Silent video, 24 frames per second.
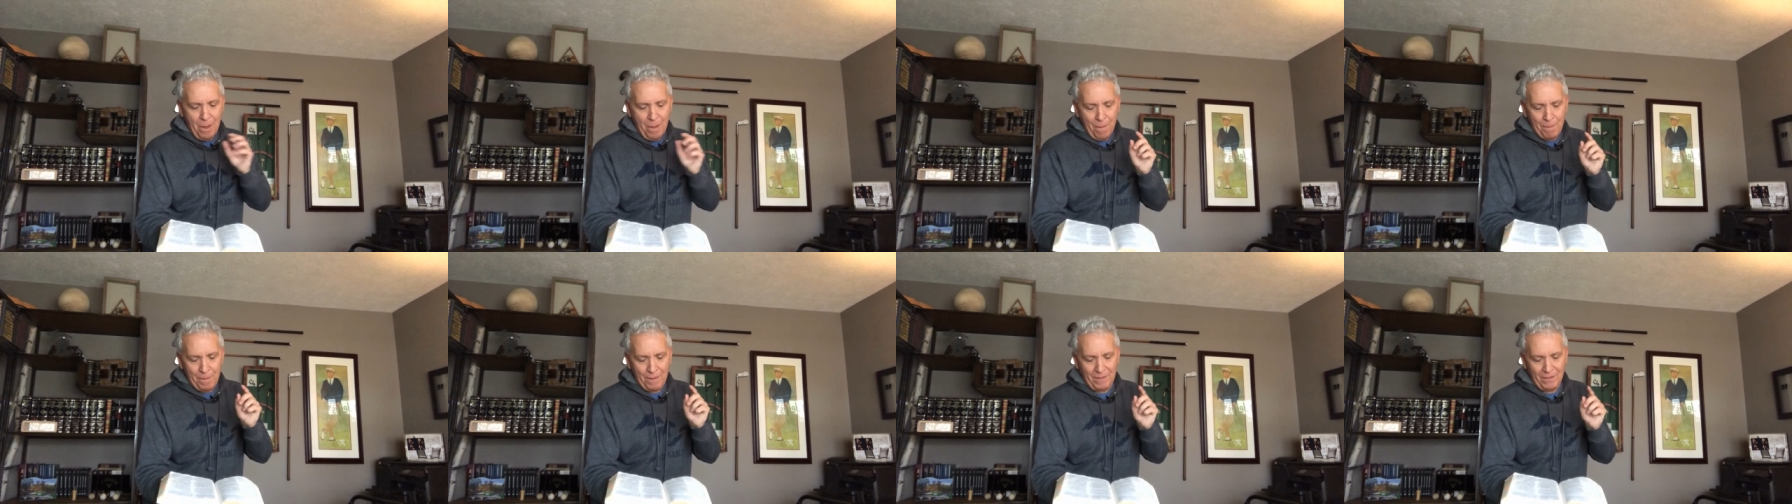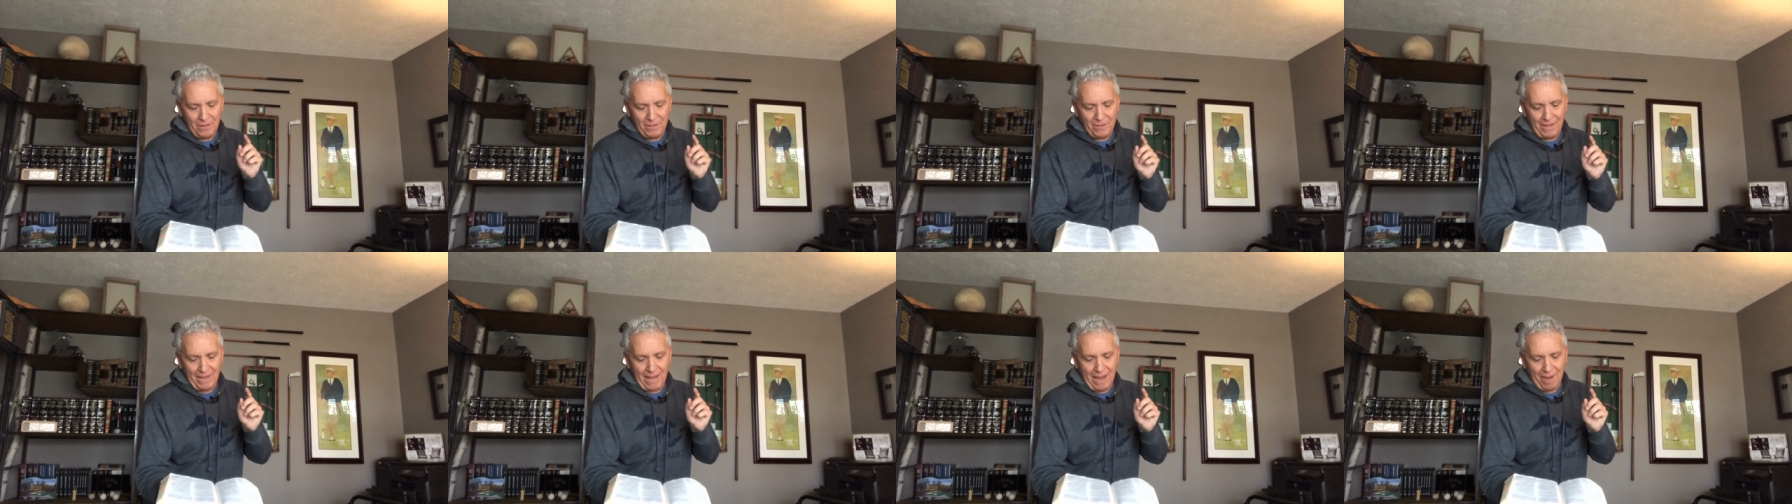
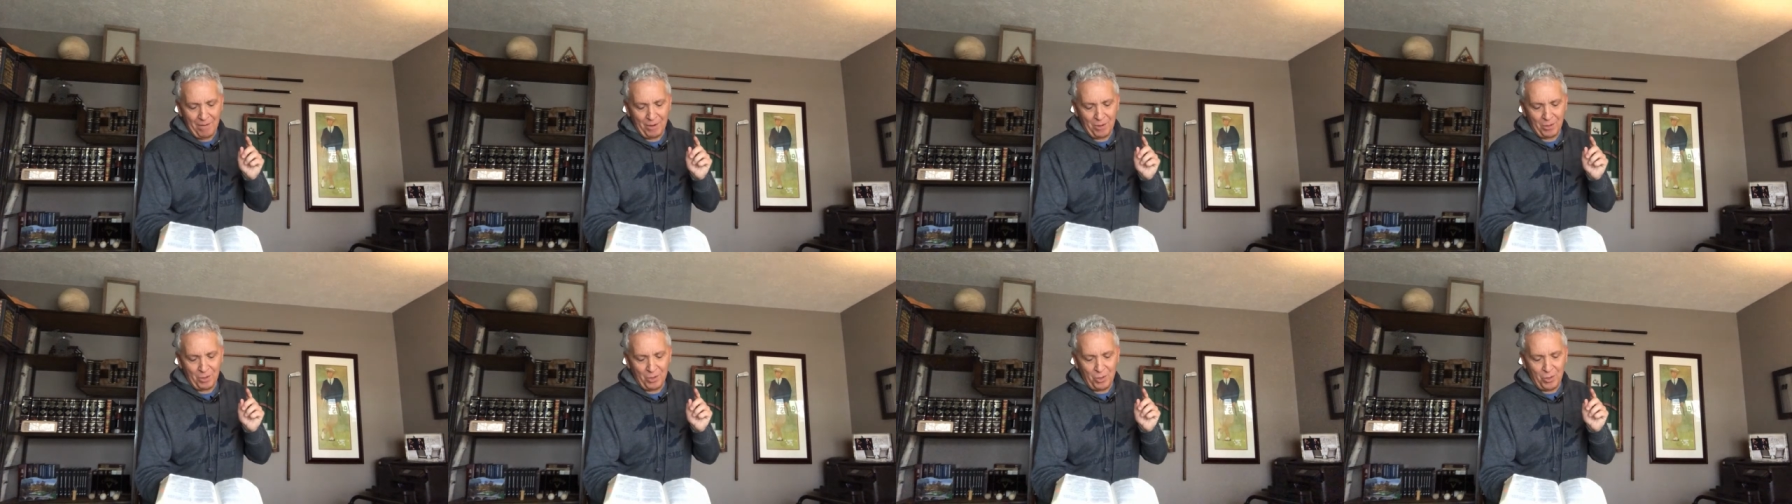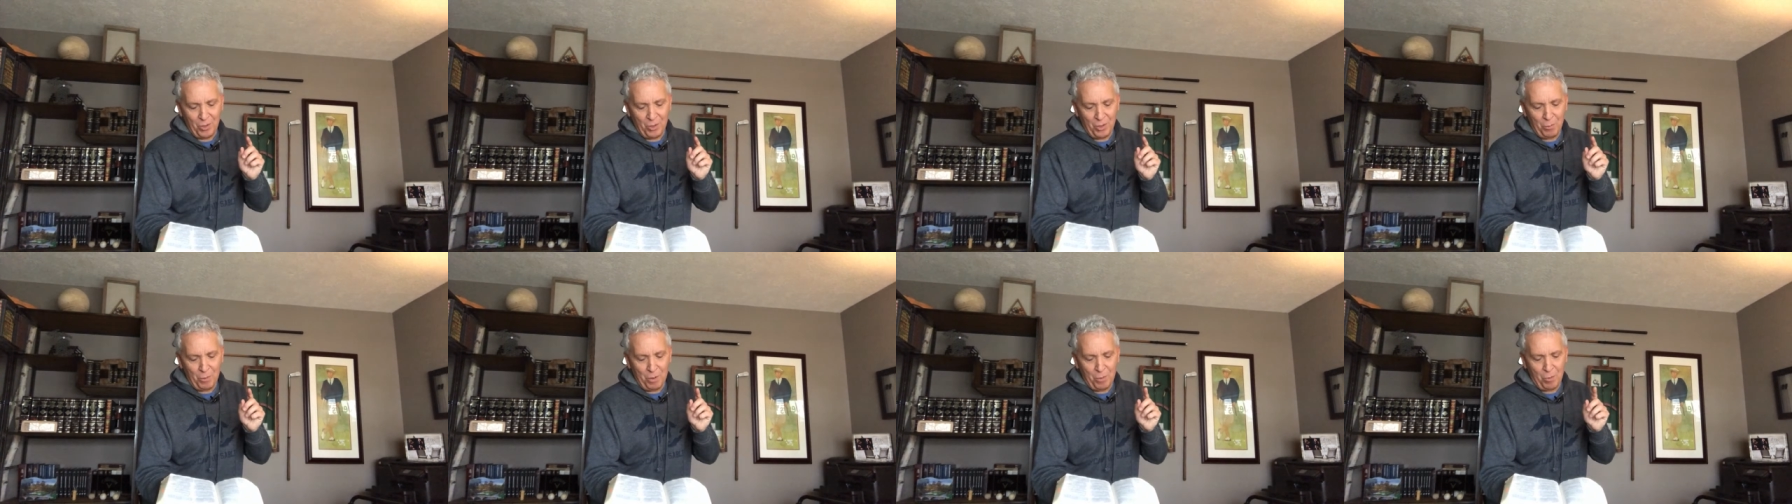because they have a
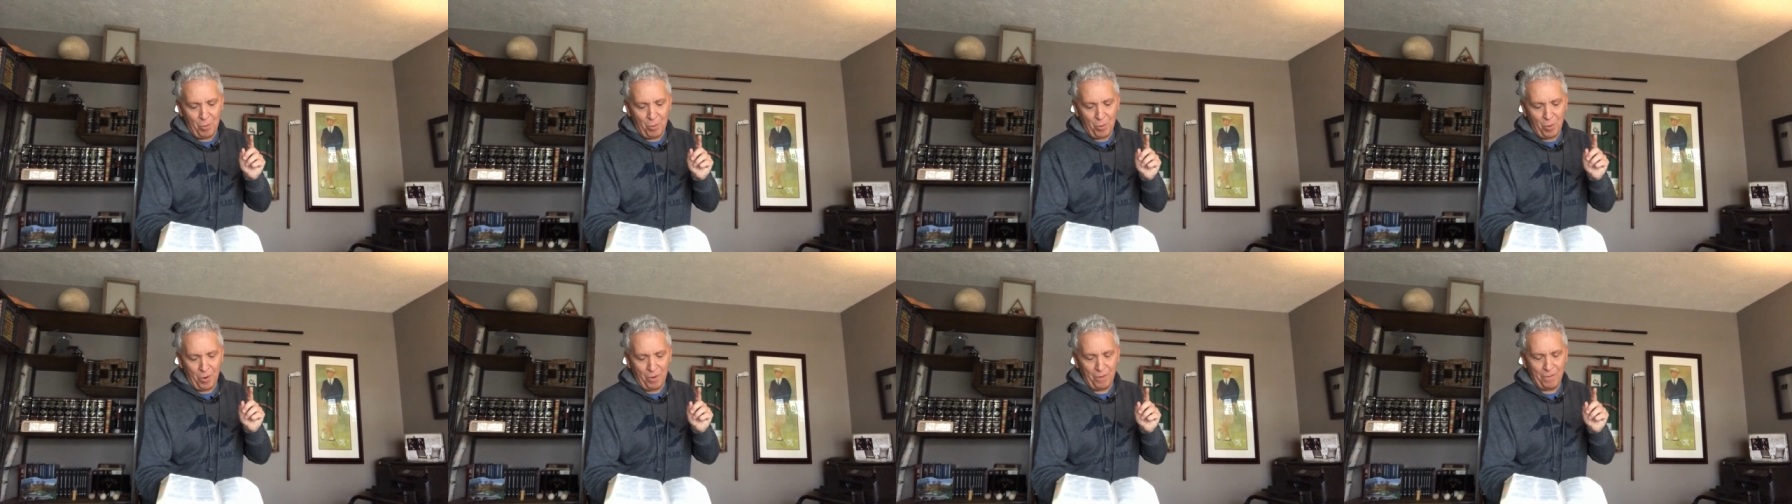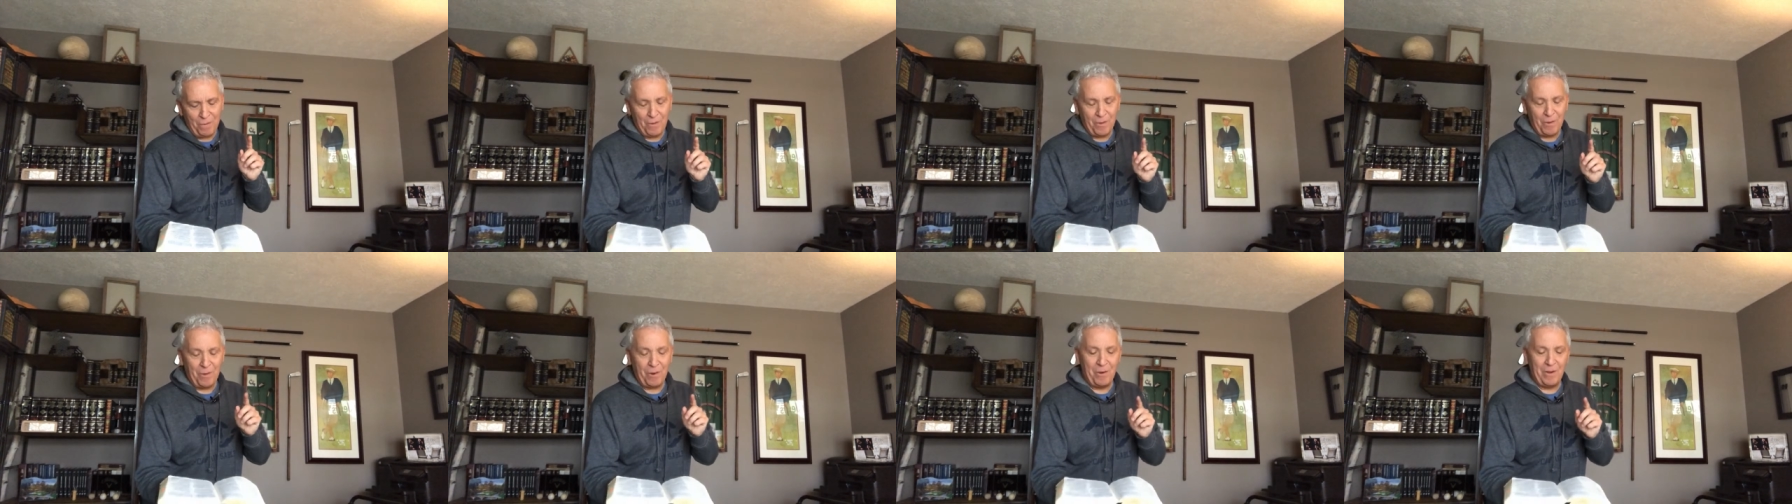good reward
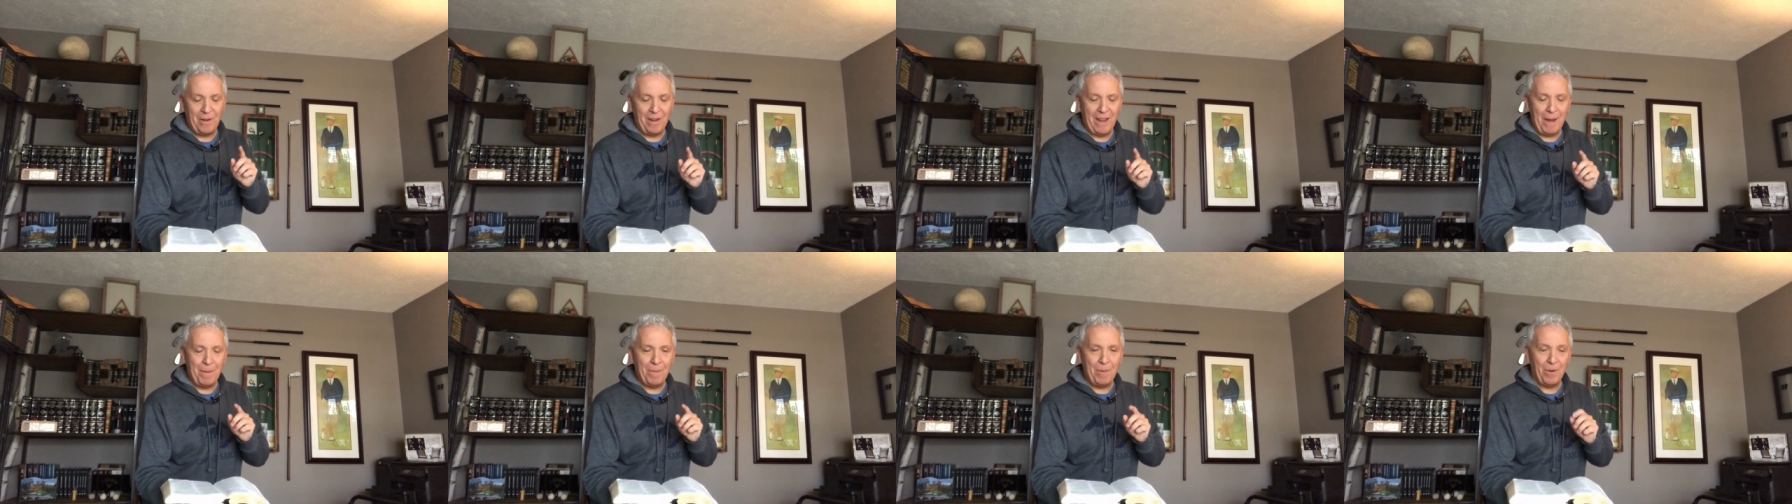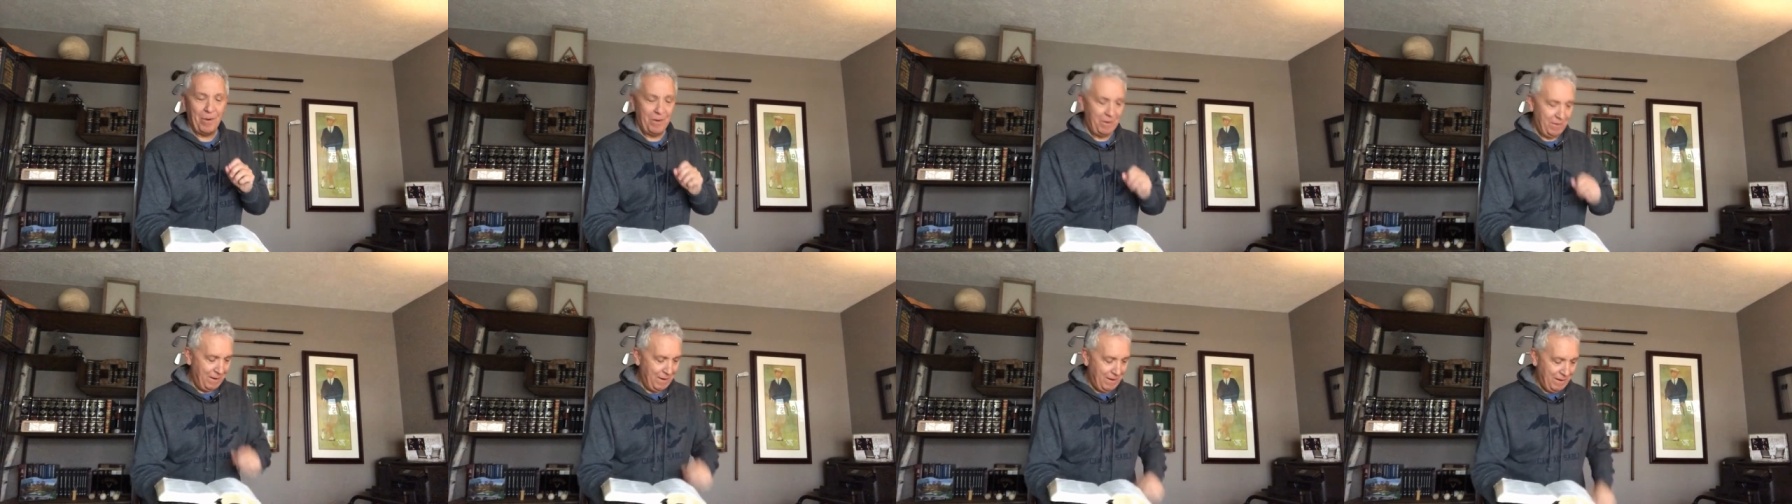for their
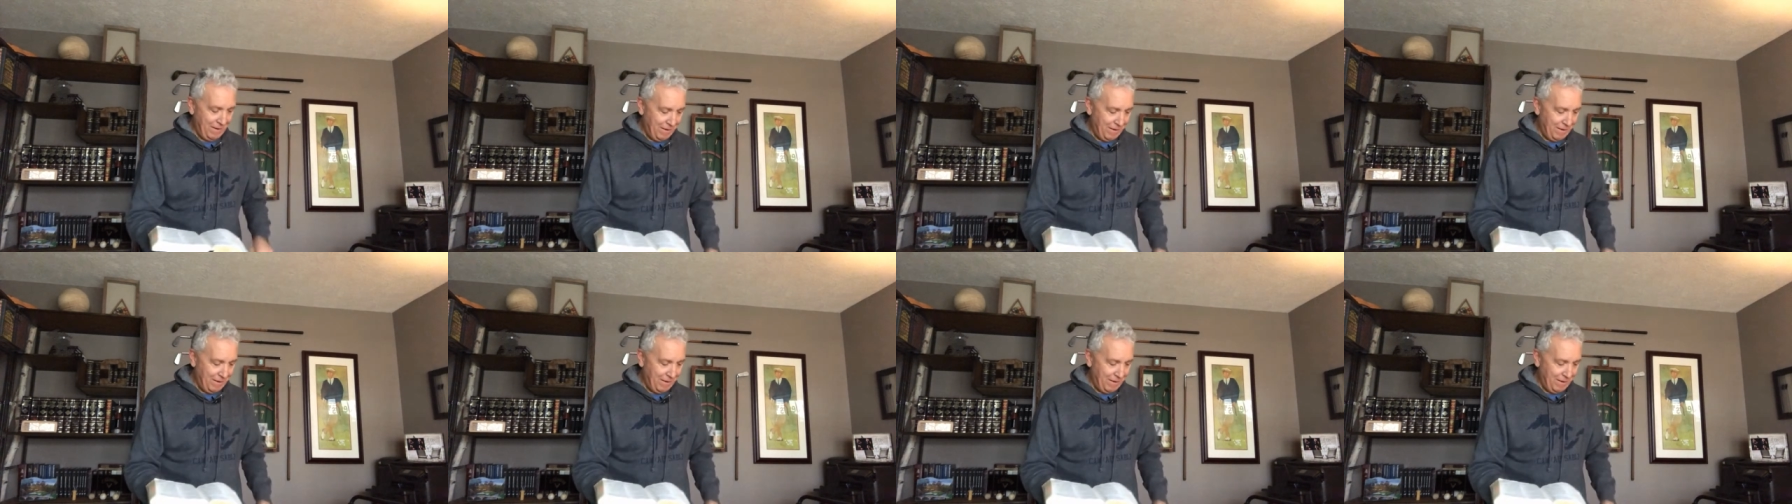labor.